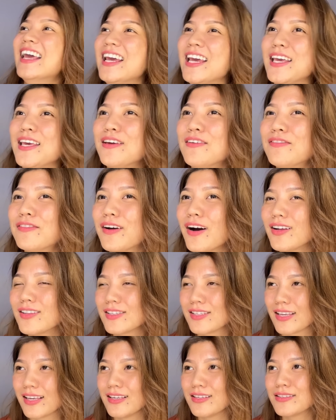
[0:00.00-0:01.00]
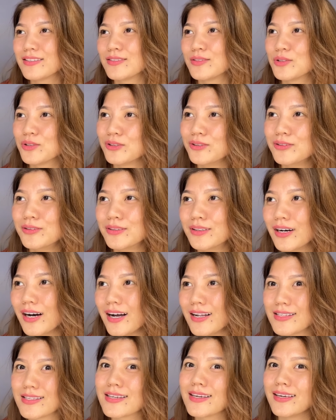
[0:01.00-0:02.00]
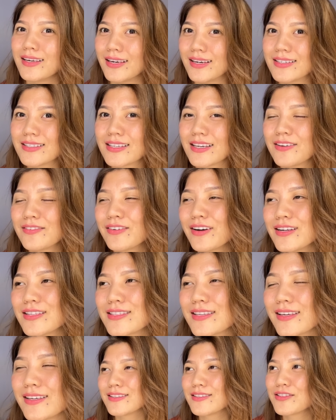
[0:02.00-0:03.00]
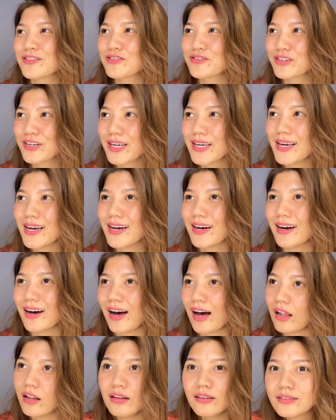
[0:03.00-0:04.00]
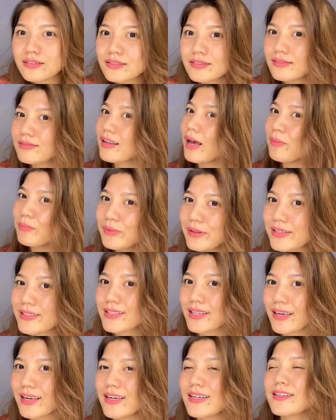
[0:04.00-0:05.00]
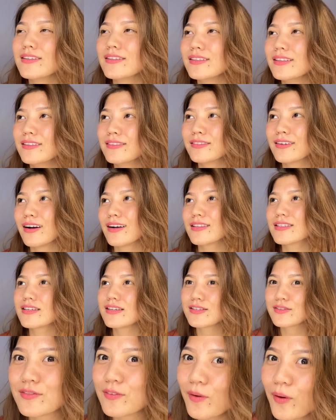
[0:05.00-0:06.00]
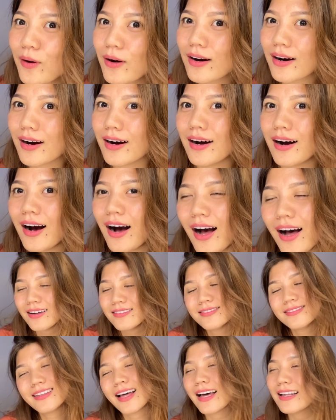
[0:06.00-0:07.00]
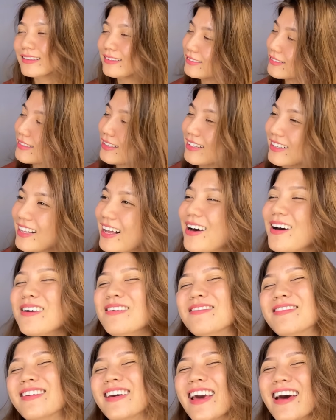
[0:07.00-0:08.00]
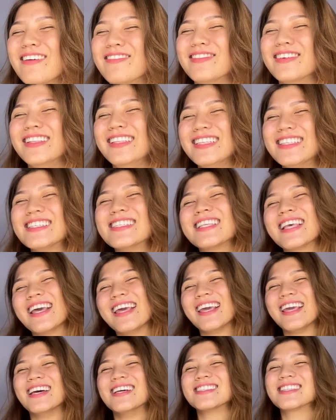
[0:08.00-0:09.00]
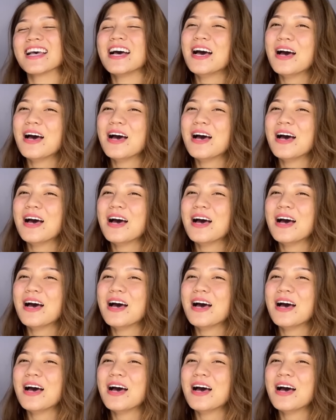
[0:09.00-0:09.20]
If God says 2, I'll say yes. If God says 3, I'll happily say yes. If God says 4, that also I'll happily say yes.